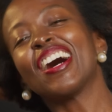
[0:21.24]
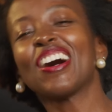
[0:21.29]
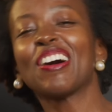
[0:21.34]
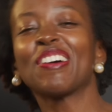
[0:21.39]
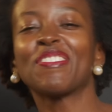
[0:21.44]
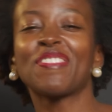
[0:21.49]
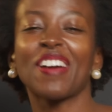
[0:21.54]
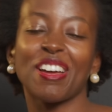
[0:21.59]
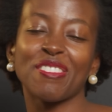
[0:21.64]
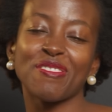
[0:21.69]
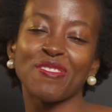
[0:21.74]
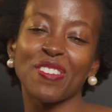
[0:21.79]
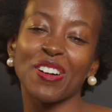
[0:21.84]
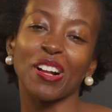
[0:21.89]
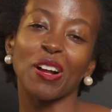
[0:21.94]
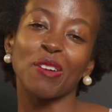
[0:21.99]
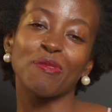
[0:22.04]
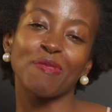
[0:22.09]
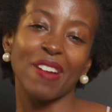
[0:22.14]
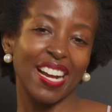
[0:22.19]
oh man,
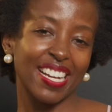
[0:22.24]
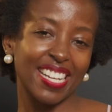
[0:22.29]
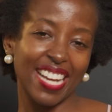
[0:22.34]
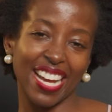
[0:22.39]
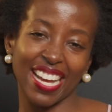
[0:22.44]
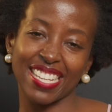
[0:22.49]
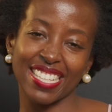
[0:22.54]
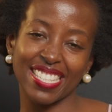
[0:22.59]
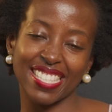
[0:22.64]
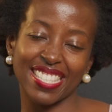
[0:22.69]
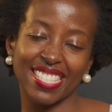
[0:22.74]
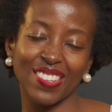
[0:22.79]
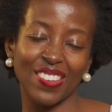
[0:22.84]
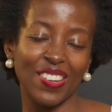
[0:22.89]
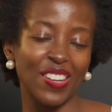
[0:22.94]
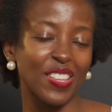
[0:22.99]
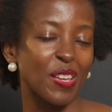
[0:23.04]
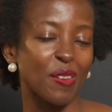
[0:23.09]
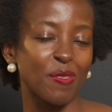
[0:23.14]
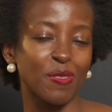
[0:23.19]
welcome back, guys, to
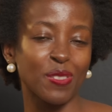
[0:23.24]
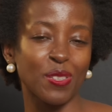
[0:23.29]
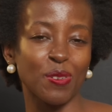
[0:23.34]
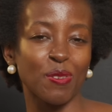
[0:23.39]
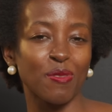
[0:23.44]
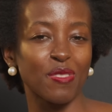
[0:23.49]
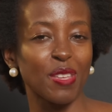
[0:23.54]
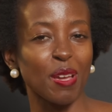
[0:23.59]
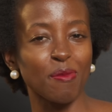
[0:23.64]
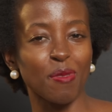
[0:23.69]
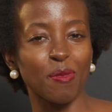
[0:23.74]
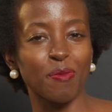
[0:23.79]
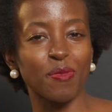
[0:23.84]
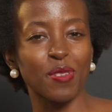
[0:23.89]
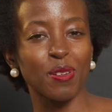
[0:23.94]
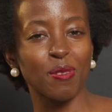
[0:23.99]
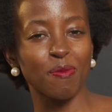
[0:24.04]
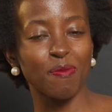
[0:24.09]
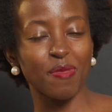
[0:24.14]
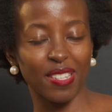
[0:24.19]
another episode of The
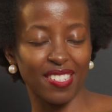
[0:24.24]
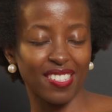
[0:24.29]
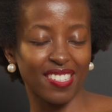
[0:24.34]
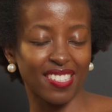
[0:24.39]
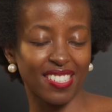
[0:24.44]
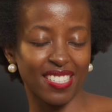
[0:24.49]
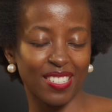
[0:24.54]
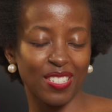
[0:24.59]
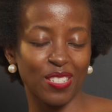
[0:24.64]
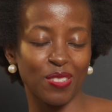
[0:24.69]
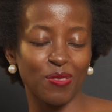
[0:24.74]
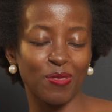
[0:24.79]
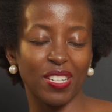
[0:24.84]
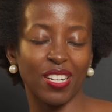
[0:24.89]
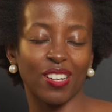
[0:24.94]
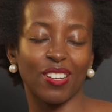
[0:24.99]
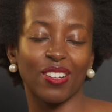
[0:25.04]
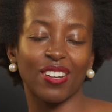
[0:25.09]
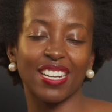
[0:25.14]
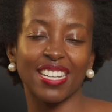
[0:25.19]
Unpopular Opinion. We
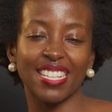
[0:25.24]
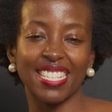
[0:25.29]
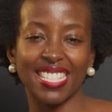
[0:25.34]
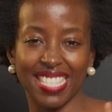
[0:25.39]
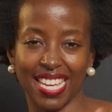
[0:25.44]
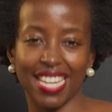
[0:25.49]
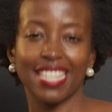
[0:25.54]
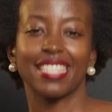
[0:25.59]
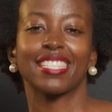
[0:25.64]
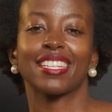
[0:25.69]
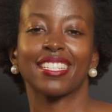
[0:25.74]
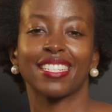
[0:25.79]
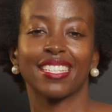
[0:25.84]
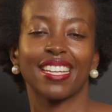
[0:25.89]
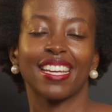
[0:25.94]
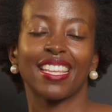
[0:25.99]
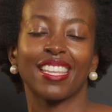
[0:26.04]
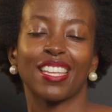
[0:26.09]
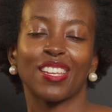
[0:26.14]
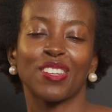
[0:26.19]
are excited
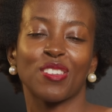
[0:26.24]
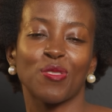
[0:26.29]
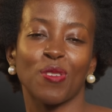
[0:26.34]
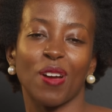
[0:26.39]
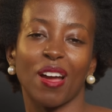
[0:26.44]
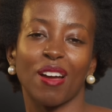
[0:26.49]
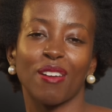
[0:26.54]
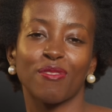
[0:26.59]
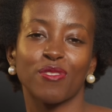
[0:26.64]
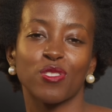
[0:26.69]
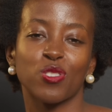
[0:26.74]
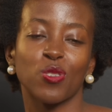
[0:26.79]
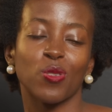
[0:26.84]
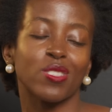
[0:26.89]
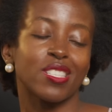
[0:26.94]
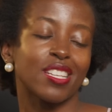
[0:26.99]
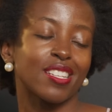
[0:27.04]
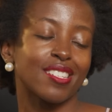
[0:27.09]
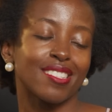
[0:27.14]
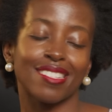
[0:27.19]
that you have
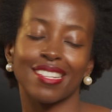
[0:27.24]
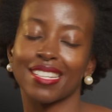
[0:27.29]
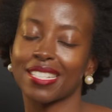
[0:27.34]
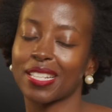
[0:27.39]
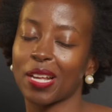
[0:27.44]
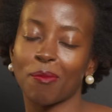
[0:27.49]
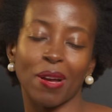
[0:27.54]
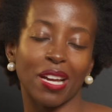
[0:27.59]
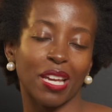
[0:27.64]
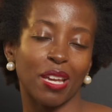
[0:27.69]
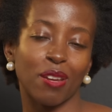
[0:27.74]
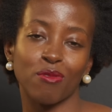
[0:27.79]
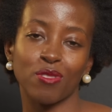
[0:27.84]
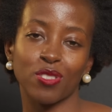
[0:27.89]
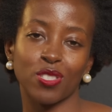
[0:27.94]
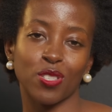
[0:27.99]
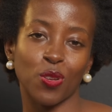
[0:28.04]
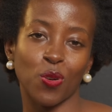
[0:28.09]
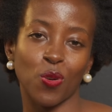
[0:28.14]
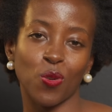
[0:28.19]
chosen to just come back
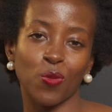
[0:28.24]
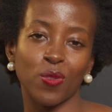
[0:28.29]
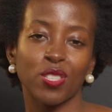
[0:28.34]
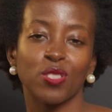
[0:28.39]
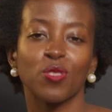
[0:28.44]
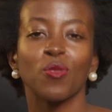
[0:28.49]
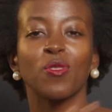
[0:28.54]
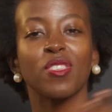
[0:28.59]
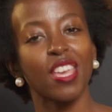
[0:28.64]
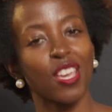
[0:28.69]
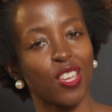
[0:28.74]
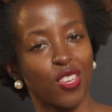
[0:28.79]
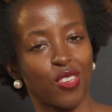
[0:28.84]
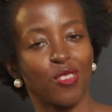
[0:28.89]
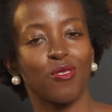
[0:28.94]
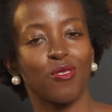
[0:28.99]
every single week. So thank